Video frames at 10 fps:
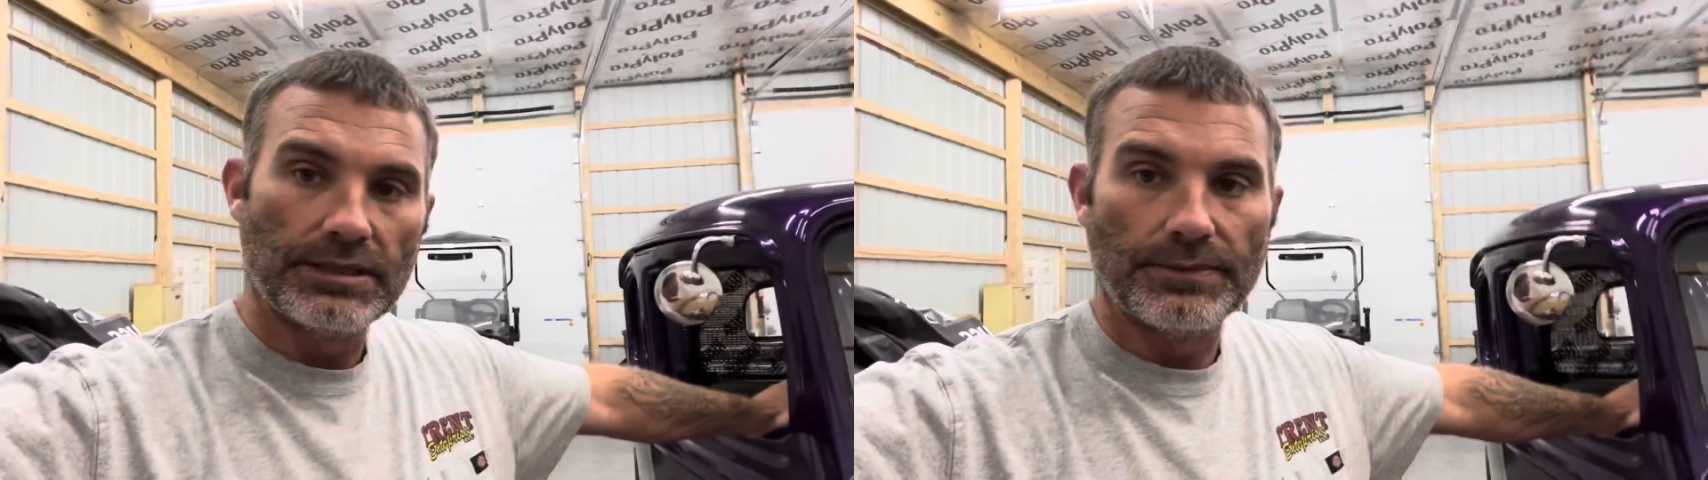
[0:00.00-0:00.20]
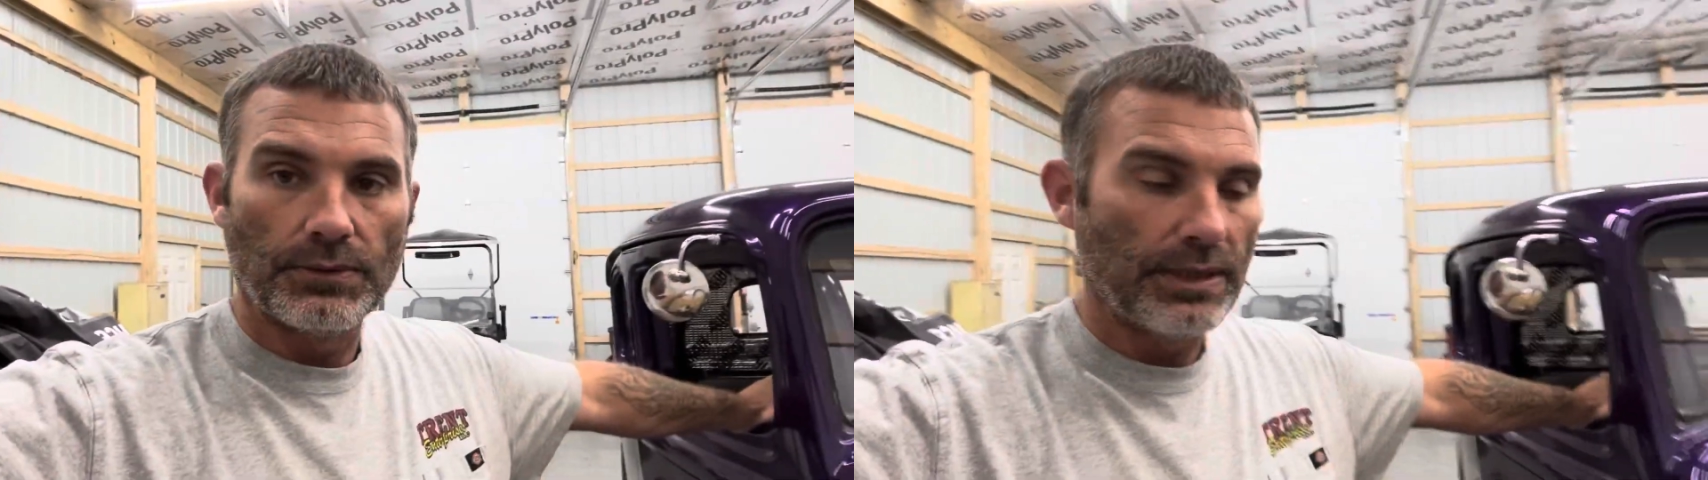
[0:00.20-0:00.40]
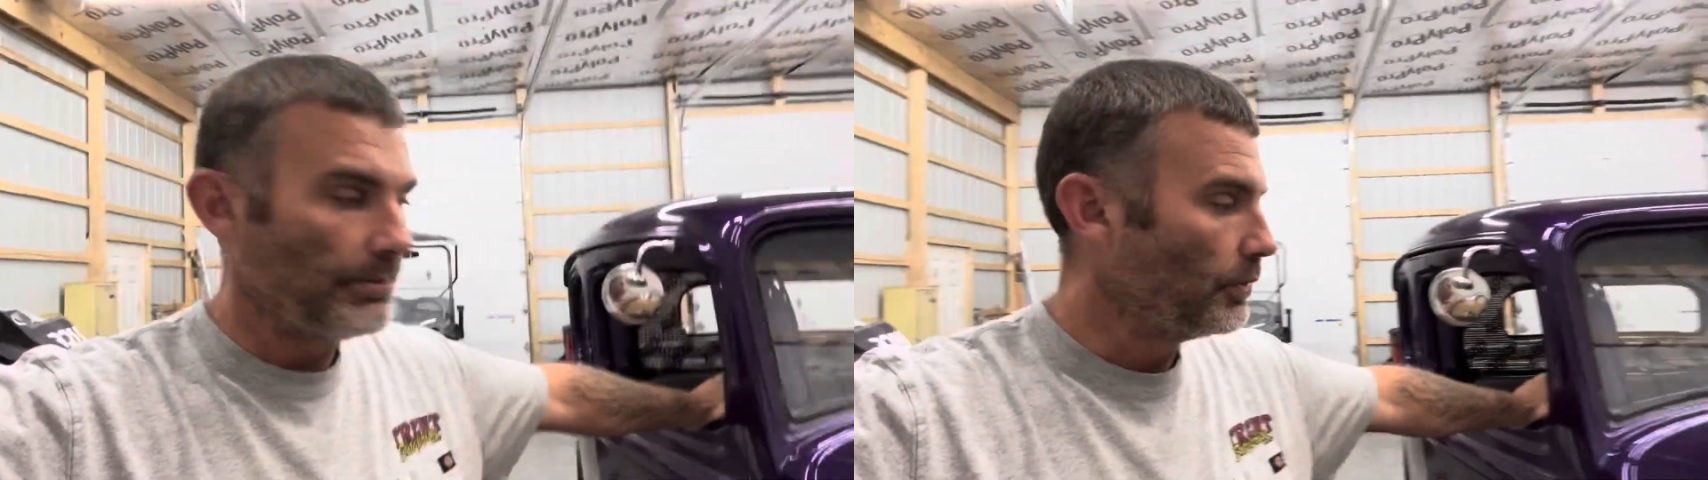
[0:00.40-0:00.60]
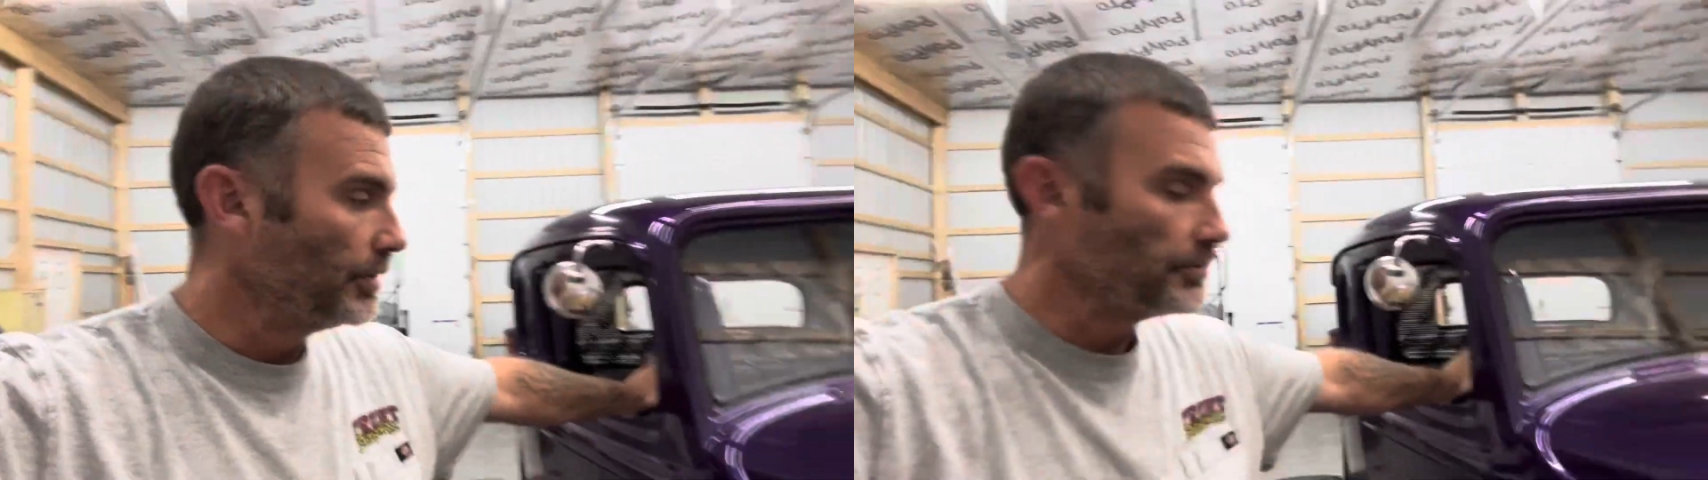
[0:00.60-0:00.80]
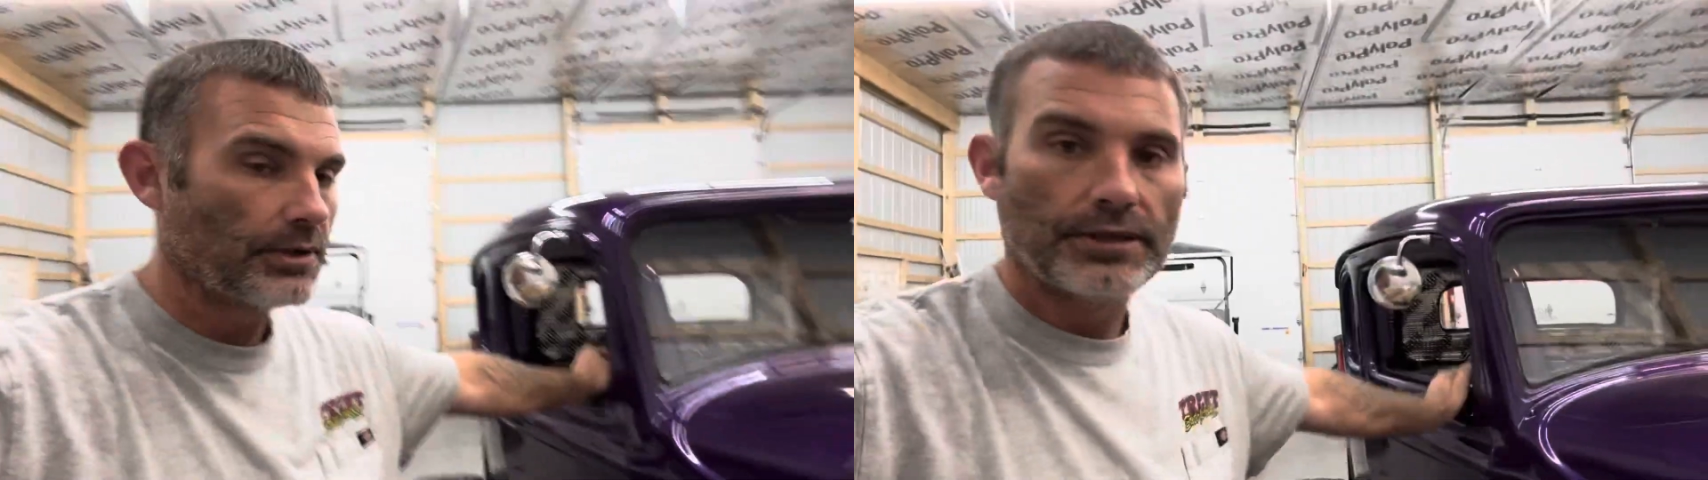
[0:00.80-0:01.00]
of the weak points
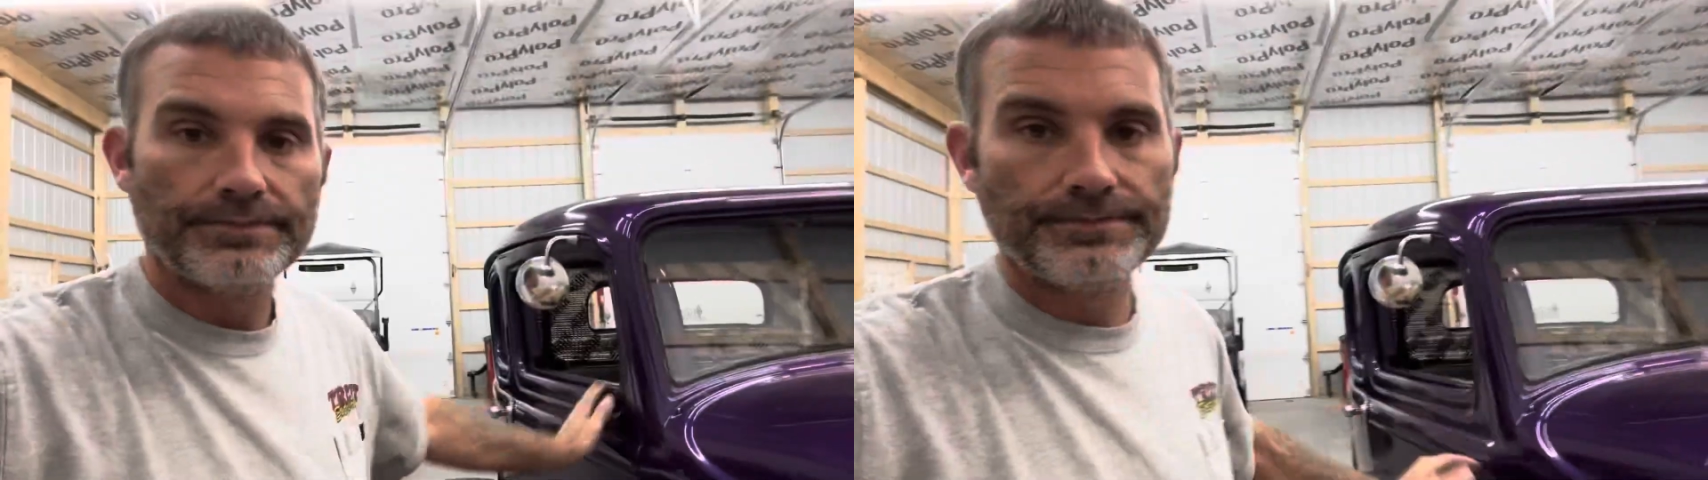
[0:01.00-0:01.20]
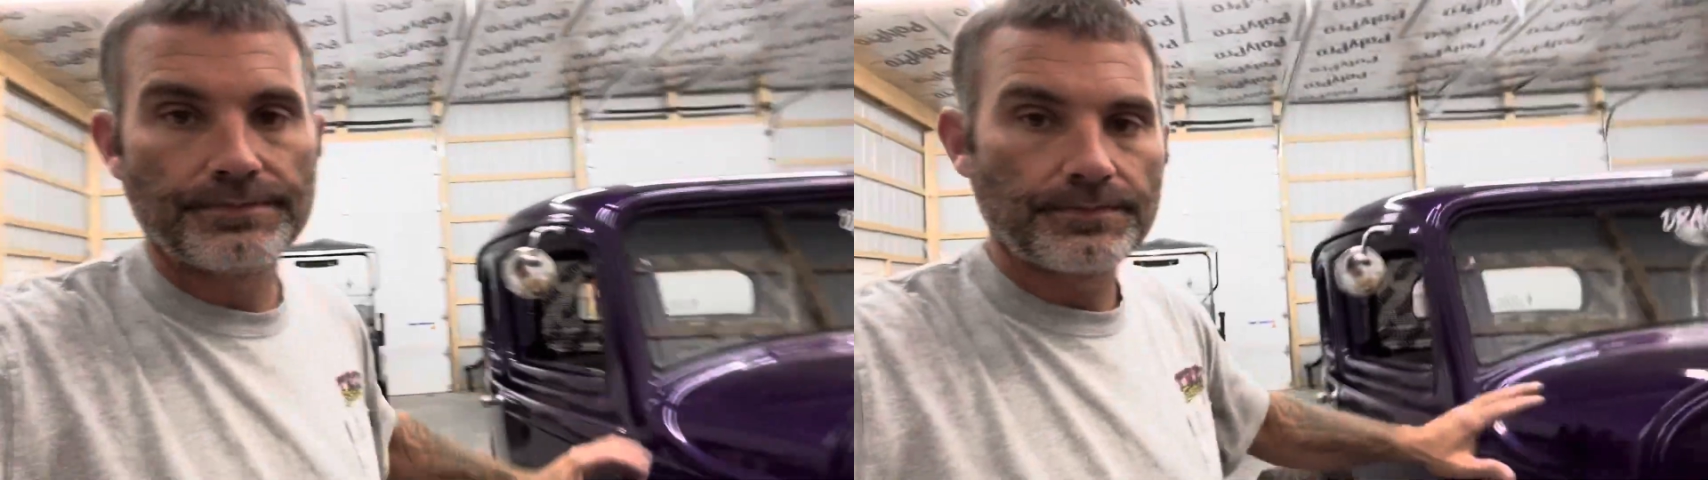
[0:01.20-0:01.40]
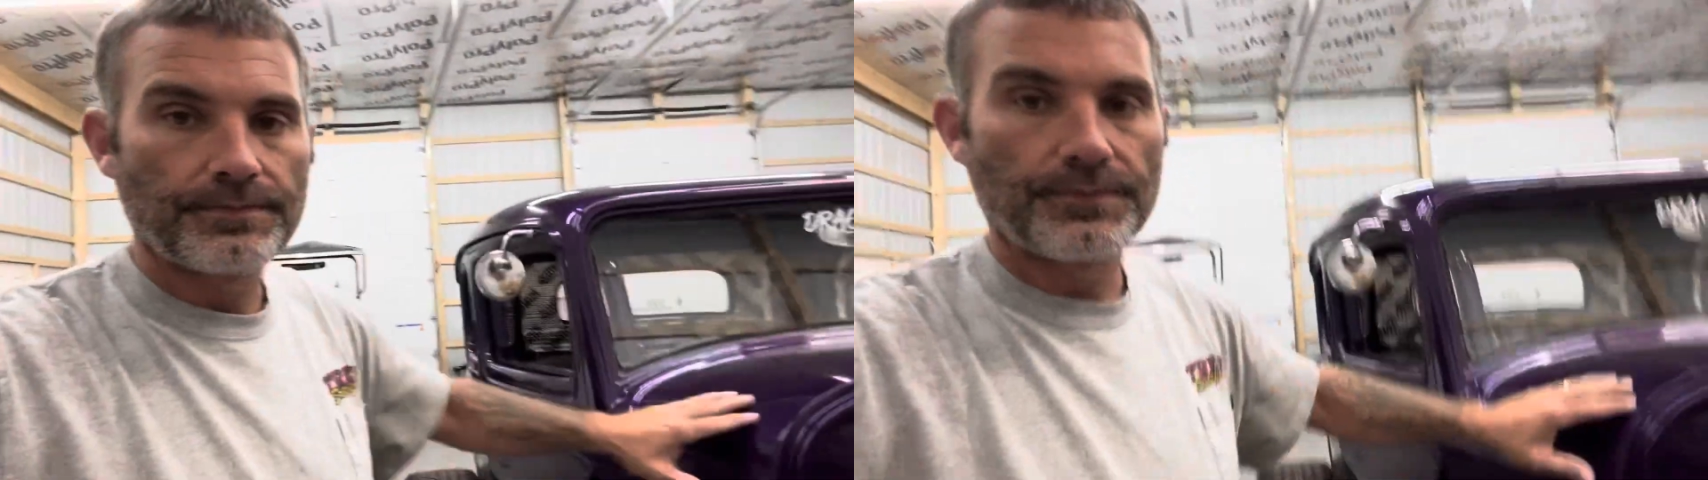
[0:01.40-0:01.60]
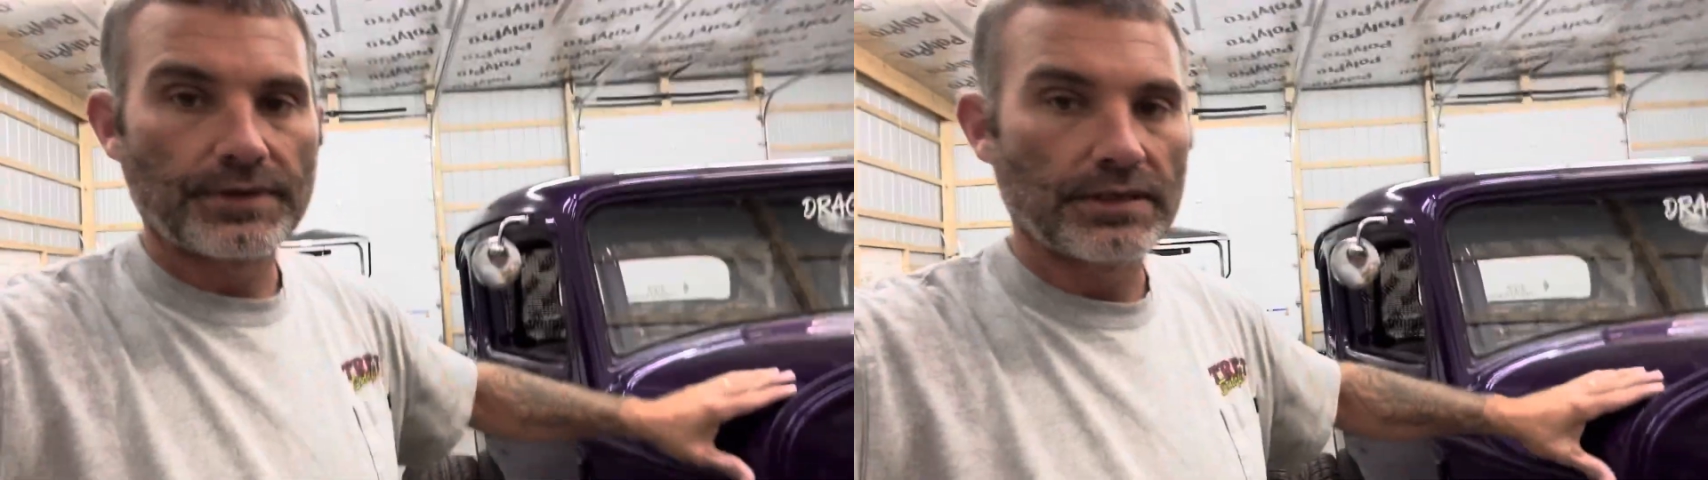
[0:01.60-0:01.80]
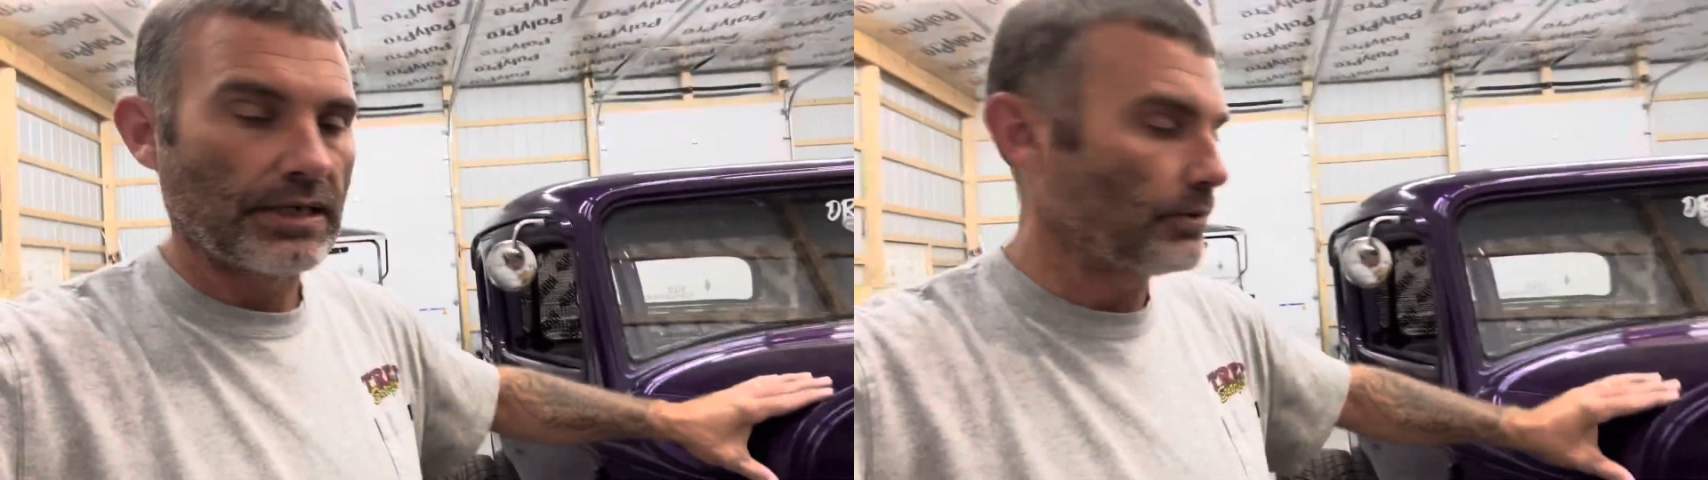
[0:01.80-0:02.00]
were, like